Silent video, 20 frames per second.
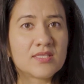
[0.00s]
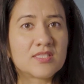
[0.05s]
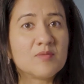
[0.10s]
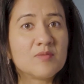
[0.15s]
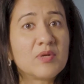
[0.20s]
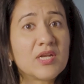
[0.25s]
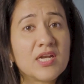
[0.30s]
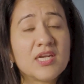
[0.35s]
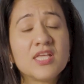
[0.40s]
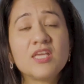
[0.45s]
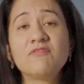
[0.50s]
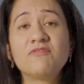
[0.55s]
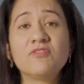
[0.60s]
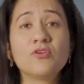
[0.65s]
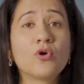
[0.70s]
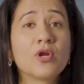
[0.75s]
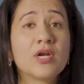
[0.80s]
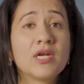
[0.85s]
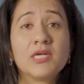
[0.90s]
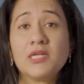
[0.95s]
Similarly, if
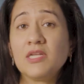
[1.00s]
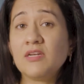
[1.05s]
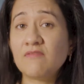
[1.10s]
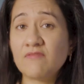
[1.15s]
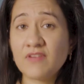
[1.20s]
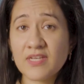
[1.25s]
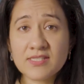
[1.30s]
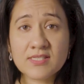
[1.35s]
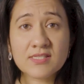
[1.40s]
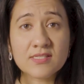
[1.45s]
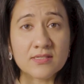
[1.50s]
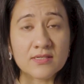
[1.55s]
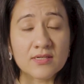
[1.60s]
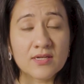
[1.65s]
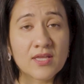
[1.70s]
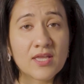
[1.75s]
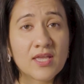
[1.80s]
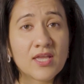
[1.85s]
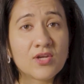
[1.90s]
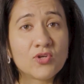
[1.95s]
you are an investor,
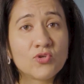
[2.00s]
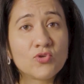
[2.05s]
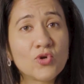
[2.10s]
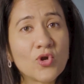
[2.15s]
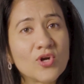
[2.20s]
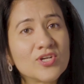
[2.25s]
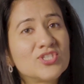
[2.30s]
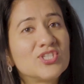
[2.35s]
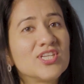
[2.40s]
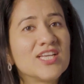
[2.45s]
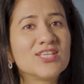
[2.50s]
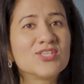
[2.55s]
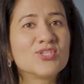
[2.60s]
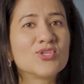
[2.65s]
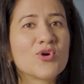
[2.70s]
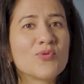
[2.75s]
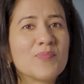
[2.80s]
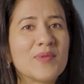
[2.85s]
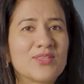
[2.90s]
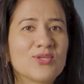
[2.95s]
do not change
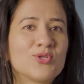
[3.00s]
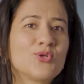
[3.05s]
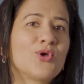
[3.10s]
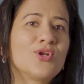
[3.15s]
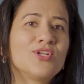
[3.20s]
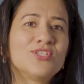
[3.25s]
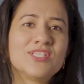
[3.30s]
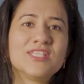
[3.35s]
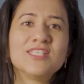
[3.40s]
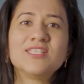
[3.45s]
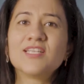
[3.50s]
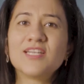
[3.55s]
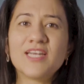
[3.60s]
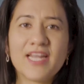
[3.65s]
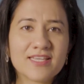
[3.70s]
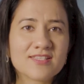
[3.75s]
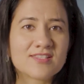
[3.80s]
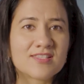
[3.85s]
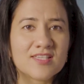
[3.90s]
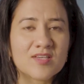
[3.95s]
your methodology in the
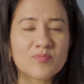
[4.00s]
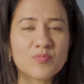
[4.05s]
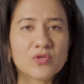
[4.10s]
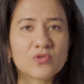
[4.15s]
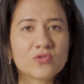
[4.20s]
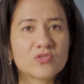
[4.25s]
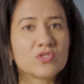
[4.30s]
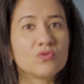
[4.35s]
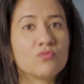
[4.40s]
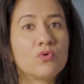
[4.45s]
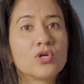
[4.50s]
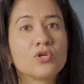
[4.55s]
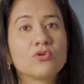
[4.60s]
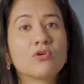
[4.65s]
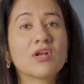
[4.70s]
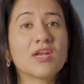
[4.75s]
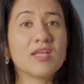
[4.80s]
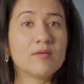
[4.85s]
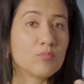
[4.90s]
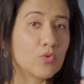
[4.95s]
next year because you want
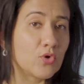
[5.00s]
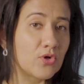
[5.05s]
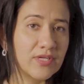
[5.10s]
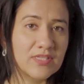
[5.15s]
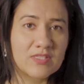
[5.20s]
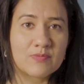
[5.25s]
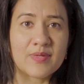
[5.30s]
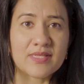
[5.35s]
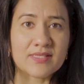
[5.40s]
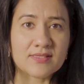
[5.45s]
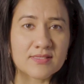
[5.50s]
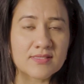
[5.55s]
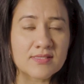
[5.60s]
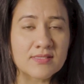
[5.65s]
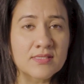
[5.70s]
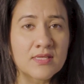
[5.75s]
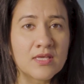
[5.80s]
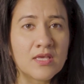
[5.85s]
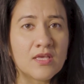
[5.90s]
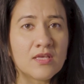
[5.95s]
to claim more
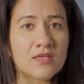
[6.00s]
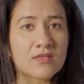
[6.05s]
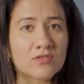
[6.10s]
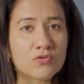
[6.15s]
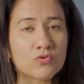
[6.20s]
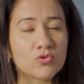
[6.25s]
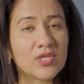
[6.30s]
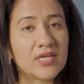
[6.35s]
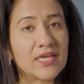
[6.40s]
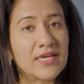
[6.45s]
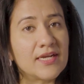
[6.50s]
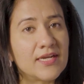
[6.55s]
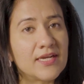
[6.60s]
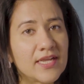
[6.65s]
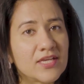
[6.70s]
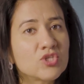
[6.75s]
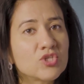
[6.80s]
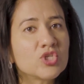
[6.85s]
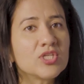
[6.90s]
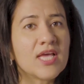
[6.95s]
expenses. So the
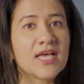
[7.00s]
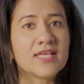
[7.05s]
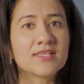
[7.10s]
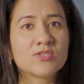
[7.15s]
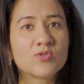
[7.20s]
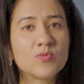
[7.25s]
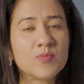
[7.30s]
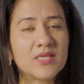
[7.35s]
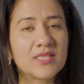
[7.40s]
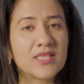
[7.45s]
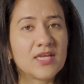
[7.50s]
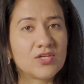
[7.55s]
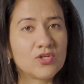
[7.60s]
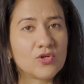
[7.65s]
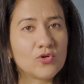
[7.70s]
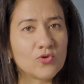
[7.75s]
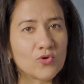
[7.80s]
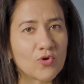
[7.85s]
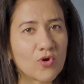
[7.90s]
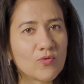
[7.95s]
intention has to be that
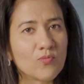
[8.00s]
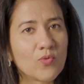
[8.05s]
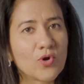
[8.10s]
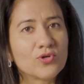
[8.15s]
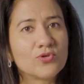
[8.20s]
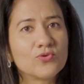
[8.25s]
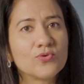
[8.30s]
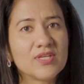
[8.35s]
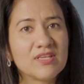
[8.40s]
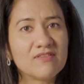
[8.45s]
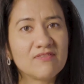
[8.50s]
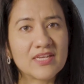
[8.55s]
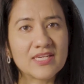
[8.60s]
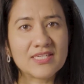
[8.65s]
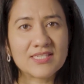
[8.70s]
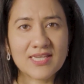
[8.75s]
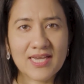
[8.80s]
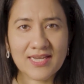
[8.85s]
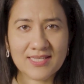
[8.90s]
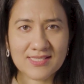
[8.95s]
you do not want to
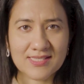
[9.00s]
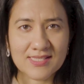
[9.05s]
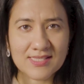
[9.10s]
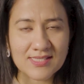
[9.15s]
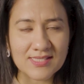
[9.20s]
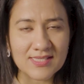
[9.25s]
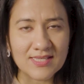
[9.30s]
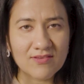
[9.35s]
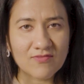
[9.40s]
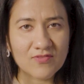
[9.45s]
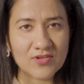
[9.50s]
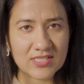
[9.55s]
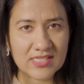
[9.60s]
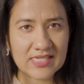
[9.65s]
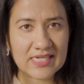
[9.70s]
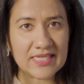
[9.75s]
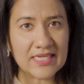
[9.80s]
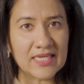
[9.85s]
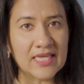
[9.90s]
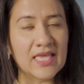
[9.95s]
evade taxes,
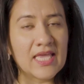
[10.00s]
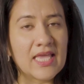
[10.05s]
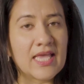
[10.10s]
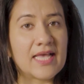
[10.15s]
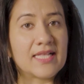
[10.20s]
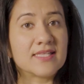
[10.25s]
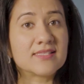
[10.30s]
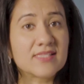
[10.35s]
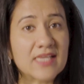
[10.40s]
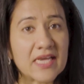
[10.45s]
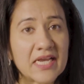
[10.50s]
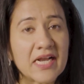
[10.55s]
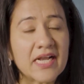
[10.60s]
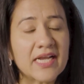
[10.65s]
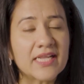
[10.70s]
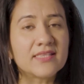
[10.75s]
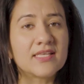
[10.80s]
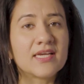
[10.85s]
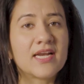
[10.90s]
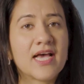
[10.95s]
firstly. And
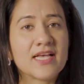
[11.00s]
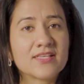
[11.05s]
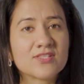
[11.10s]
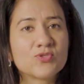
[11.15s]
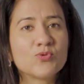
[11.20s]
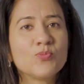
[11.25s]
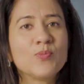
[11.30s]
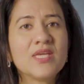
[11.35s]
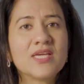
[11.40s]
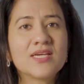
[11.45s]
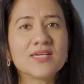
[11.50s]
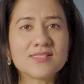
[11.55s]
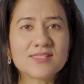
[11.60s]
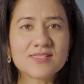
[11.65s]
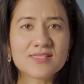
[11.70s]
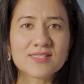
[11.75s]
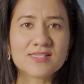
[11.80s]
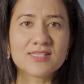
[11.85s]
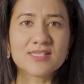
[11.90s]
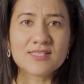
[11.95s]
secondly, there has to be
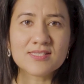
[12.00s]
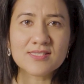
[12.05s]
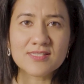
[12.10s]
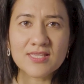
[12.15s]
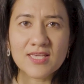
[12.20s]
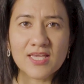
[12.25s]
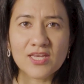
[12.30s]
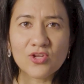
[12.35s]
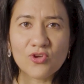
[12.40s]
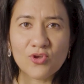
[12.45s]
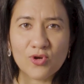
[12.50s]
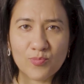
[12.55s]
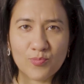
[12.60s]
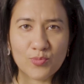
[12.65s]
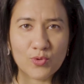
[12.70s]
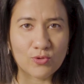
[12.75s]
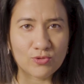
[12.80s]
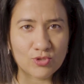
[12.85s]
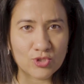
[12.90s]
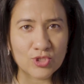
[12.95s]
consistency in your
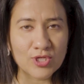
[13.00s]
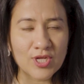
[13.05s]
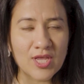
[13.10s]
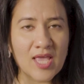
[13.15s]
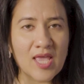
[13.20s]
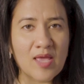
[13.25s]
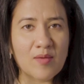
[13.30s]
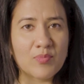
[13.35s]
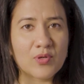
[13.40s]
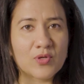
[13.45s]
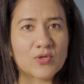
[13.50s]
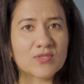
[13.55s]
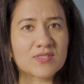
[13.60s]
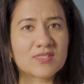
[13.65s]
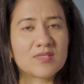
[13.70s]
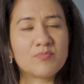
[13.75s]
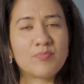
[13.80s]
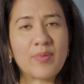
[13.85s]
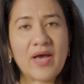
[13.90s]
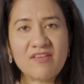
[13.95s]
approach
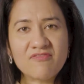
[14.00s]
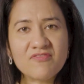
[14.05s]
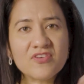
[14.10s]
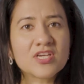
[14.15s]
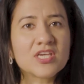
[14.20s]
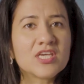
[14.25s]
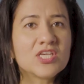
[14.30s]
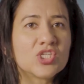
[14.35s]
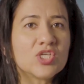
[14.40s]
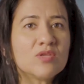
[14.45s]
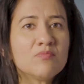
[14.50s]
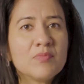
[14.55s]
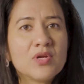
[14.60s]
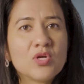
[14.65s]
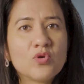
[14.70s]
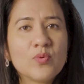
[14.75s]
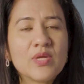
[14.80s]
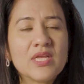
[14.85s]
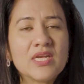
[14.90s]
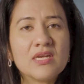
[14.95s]
because the bifurcation
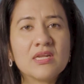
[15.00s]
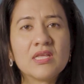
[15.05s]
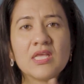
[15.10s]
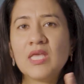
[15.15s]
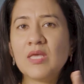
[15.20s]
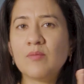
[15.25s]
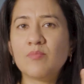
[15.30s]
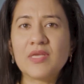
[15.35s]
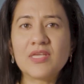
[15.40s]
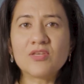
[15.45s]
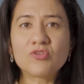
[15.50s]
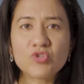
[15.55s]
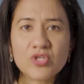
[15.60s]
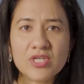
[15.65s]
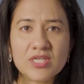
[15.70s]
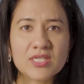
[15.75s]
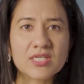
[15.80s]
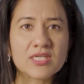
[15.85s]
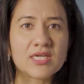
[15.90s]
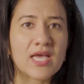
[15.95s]
between being
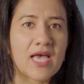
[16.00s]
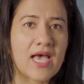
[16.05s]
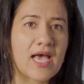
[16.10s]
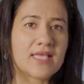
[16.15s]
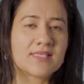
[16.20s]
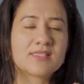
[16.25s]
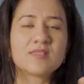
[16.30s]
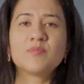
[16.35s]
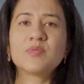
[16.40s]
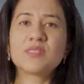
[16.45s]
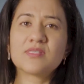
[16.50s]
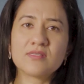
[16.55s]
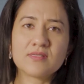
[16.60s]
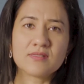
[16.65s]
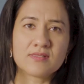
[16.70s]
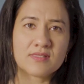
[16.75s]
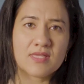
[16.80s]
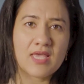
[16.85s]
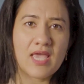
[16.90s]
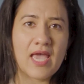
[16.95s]
treated as a
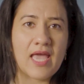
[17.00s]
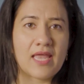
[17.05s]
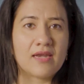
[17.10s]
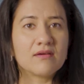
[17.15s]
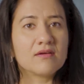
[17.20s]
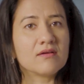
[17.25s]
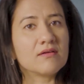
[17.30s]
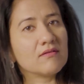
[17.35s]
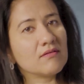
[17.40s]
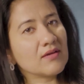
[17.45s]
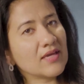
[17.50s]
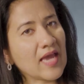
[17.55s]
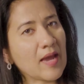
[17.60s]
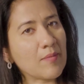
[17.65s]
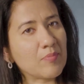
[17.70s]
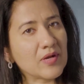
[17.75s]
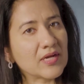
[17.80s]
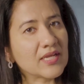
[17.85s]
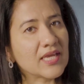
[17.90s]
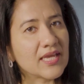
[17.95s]
business and a
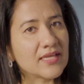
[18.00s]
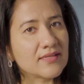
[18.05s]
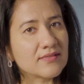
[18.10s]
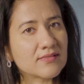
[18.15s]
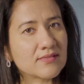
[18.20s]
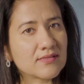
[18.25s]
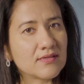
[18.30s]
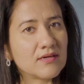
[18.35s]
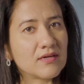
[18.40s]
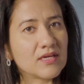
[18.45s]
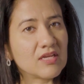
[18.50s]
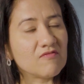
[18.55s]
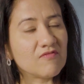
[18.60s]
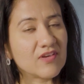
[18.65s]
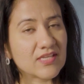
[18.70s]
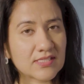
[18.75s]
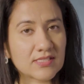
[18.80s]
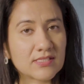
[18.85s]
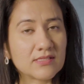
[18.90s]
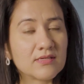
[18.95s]
capital gains uh,
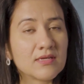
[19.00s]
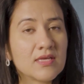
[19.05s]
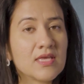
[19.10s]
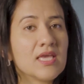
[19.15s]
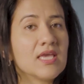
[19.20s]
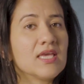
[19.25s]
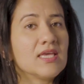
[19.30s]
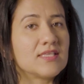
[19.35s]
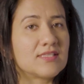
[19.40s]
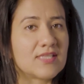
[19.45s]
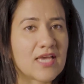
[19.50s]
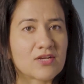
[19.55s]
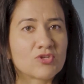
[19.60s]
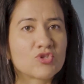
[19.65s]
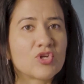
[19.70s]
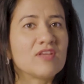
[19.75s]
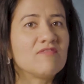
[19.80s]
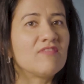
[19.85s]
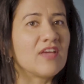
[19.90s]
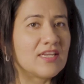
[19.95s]
investor is
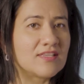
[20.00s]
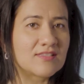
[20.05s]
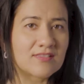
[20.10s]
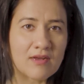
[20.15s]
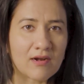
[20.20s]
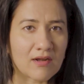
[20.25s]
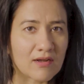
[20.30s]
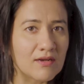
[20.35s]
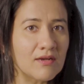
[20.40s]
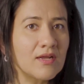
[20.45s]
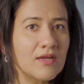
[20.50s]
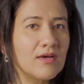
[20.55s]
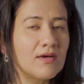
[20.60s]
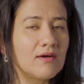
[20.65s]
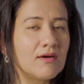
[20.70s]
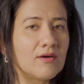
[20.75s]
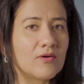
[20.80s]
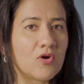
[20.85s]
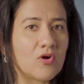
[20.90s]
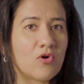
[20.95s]
actually very subtle,
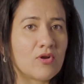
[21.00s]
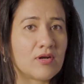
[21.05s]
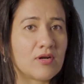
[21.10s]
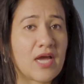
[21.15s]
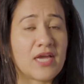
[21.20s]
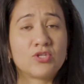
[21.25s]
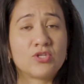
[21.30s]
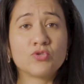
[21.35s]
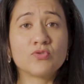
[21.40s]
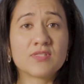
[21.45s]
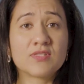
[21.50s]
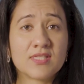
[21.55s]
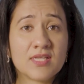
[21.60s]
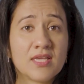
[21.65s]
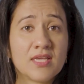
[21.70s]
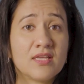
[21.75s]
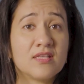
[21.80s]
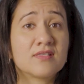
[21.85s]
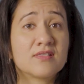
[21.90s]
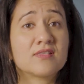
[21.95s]
uh, or I should
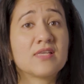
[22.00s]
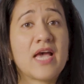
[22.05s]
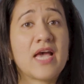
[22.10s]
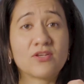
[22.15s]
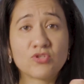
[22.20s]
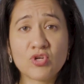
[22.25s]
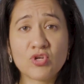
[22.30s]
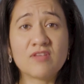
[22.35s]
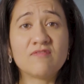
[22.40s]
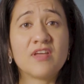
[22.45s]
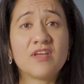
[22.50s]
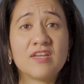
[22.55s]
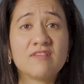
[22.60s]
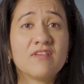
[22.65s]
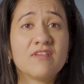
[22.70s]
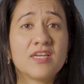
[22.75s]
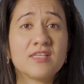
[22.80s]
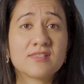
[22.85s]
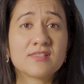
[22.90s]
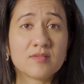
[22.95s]
say, it's actually very,
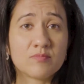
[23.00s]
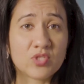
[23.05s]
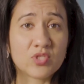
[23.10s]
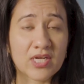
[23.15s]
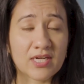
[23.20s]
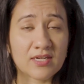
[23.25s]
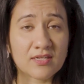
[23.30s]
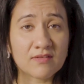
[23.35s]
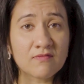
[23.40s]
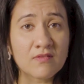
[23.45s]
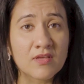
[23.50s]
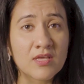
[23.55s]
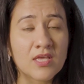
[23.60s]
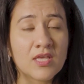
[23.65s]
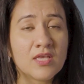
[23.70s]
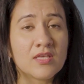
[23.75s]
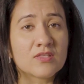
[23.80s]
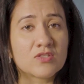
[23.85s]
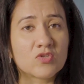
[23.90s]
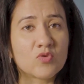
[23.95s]
very subjective.
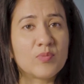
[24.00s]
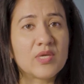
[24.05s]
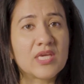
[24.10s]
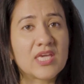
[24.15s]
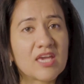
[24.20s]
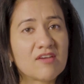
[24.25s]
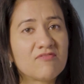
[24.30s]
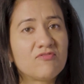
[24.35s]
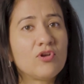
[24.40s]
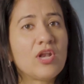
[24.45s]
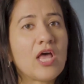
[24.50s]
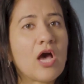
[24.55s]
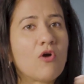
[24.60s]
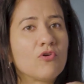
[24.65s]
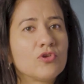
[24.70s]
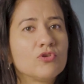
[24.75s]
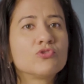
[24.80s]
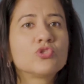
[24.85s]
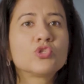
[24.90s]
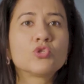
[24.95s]
So be careful
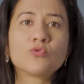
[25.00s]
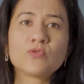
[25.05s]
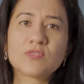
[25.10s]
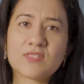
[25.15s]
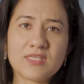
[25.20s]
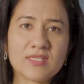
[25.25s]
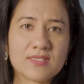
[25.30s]
how you choose